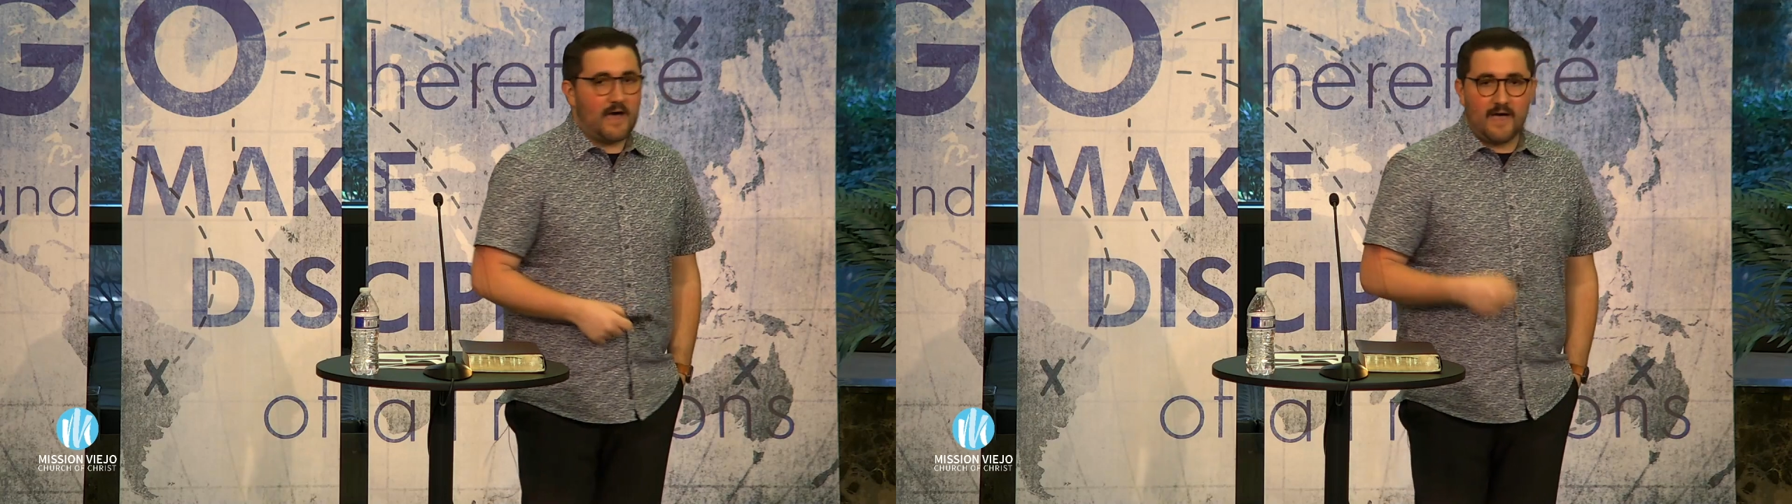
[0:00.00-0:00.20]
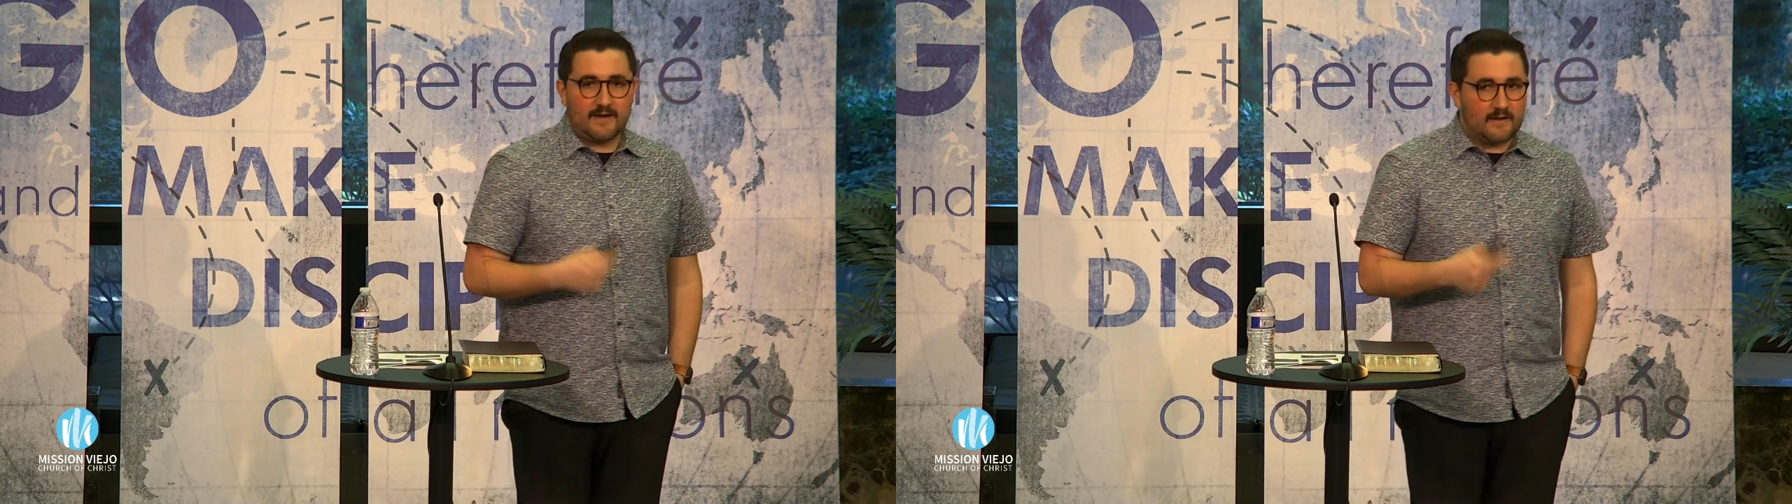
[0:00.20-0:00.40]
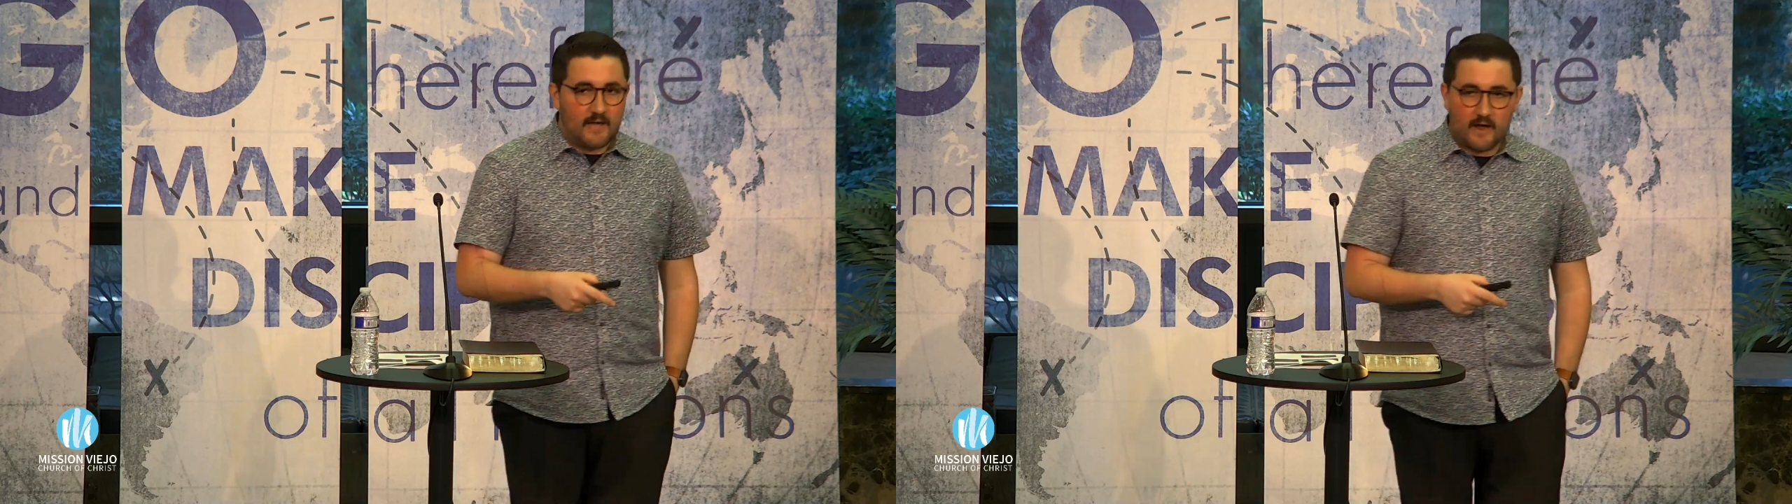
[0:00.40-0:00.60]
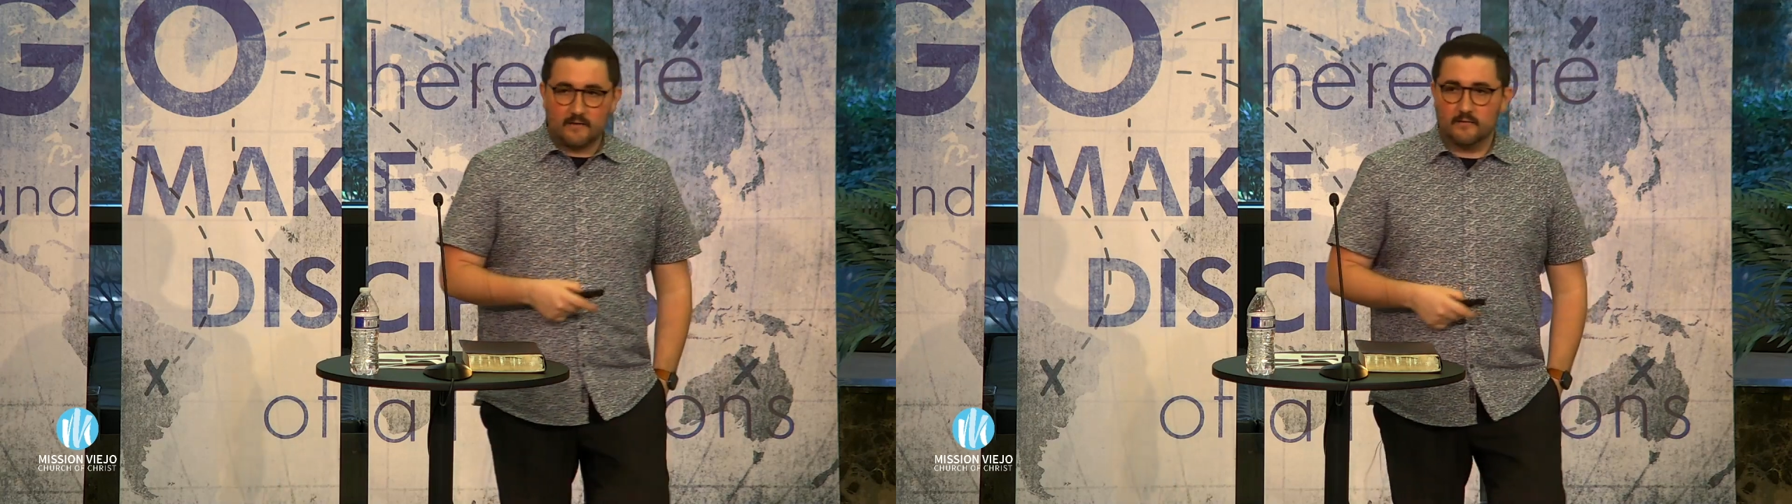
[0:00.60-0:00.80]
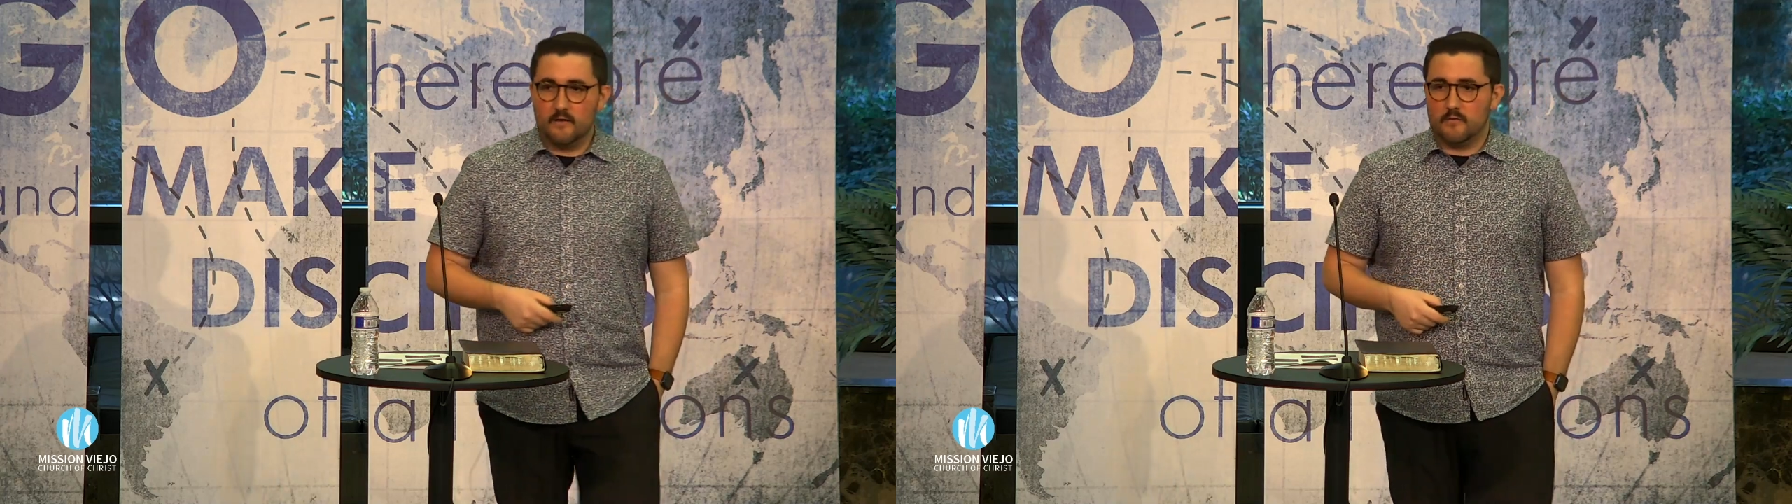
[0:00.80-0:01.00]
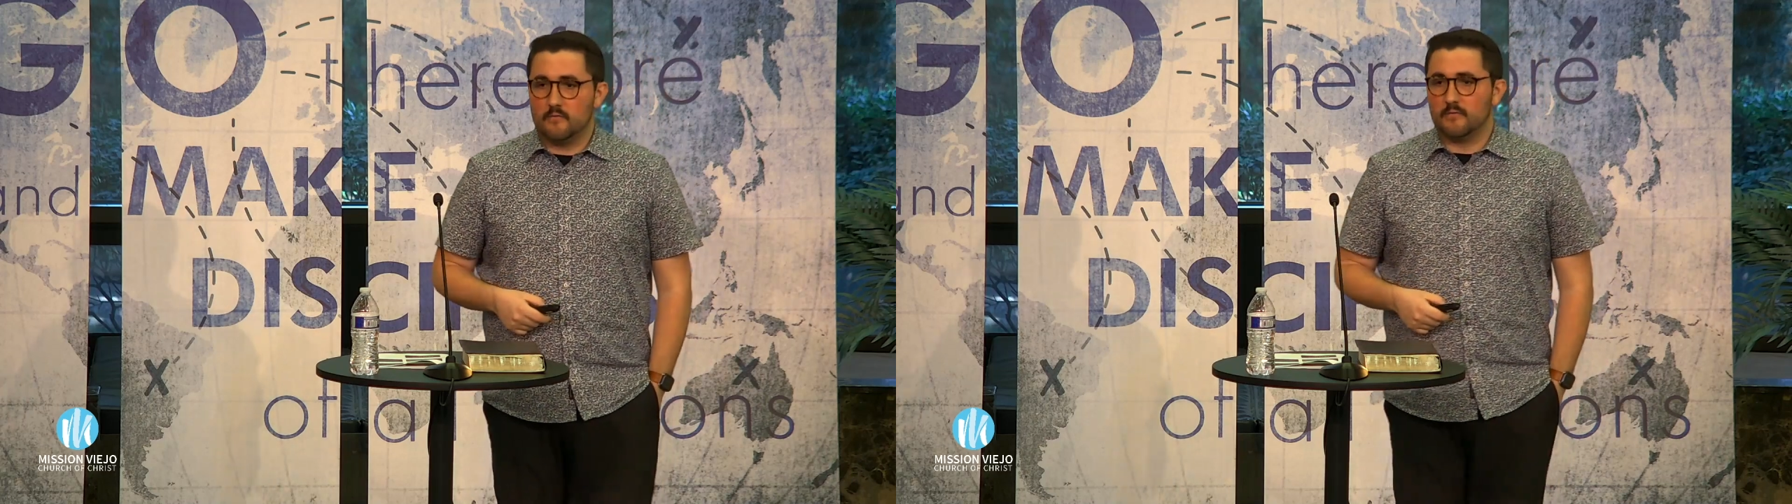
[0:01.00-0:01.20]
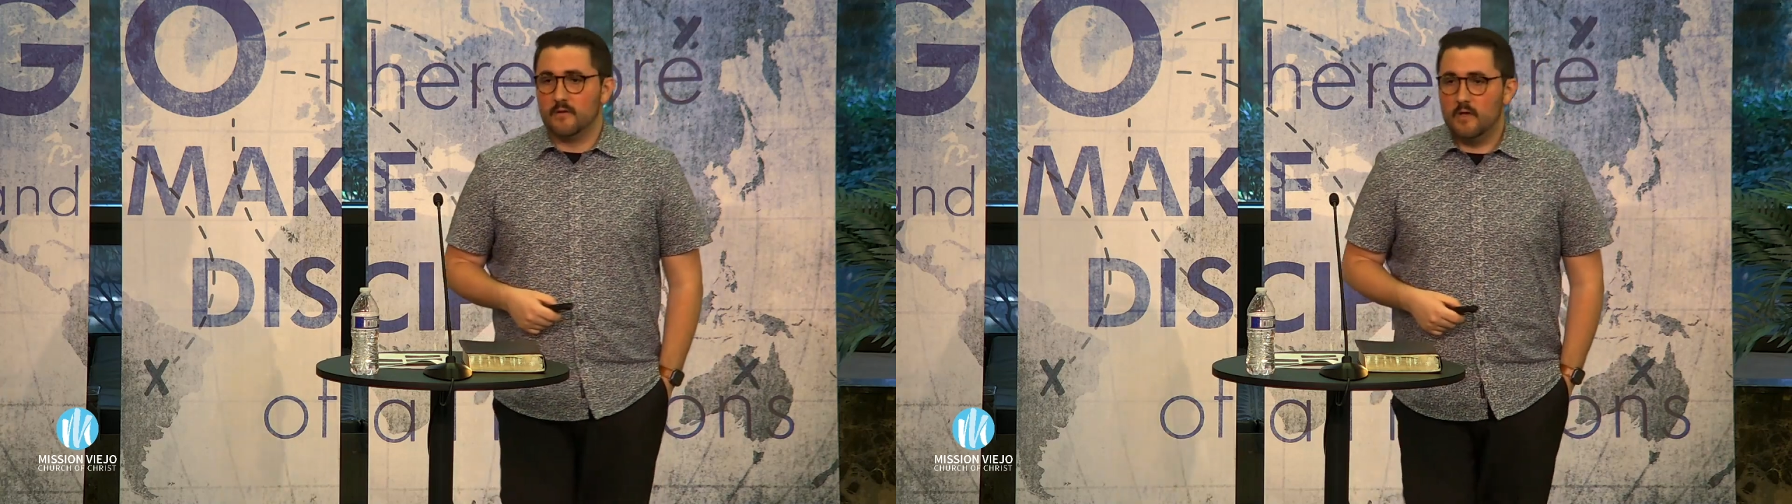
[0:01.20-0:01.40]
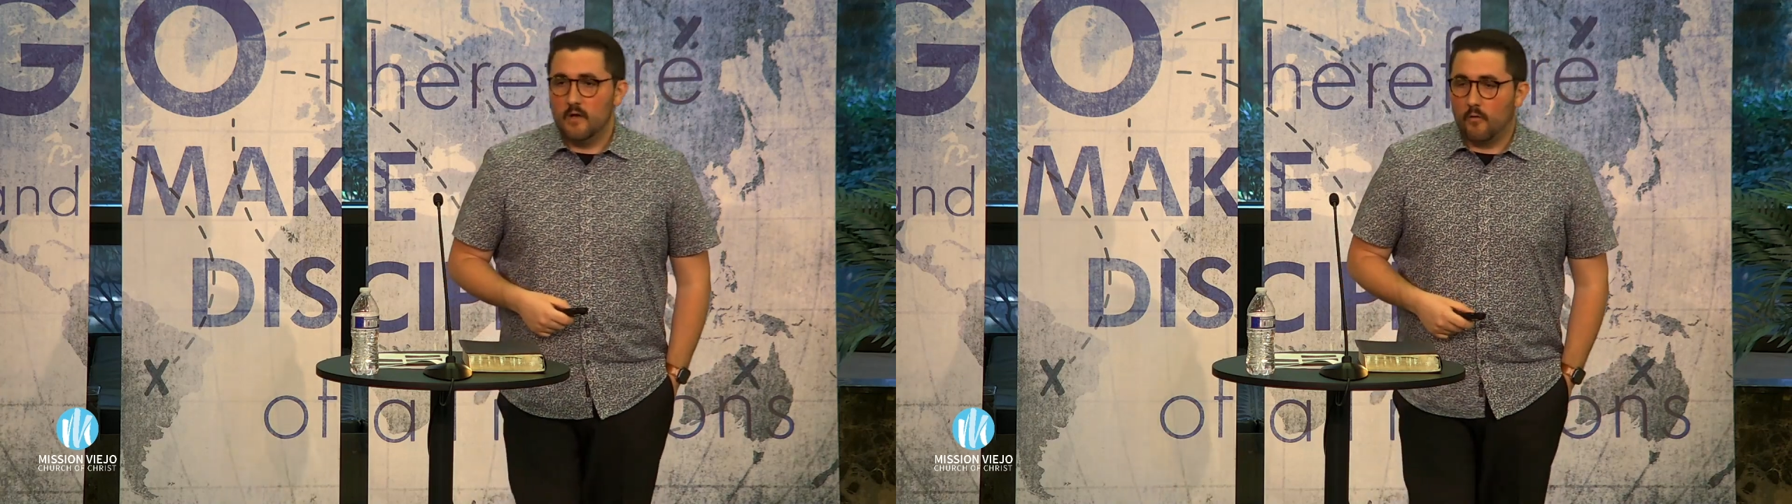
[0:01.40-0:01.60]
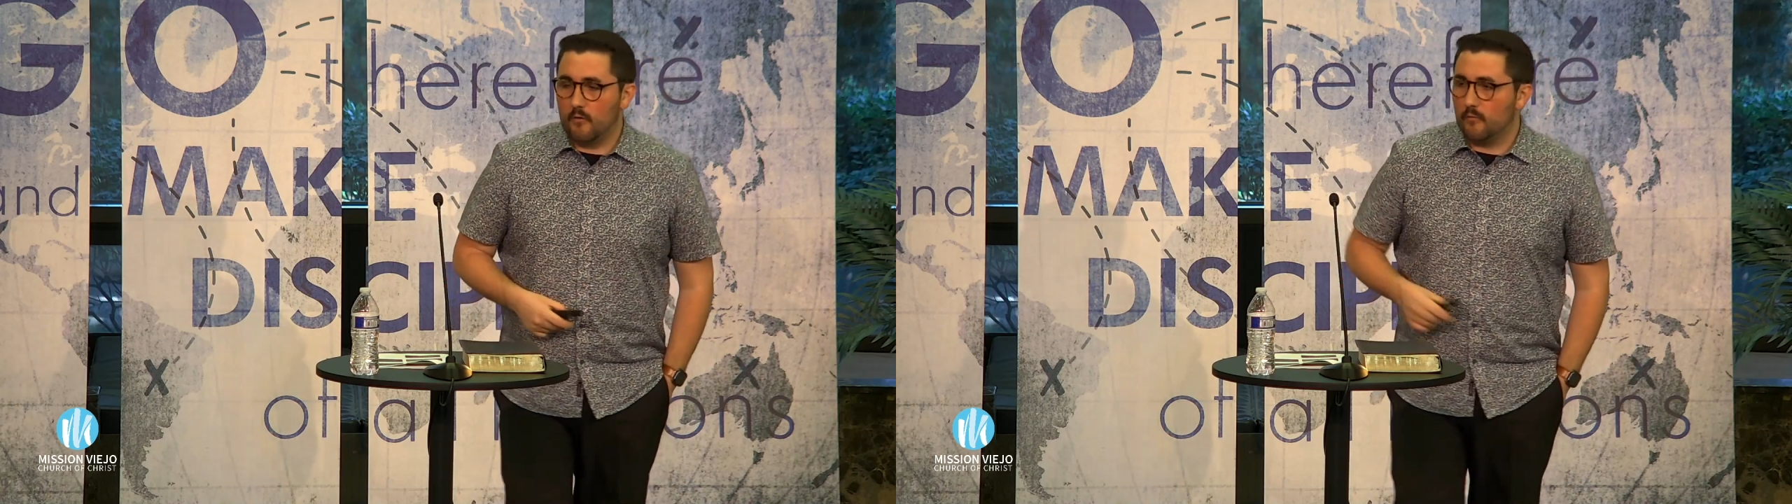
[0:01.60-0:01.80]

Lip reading: in God and God alone?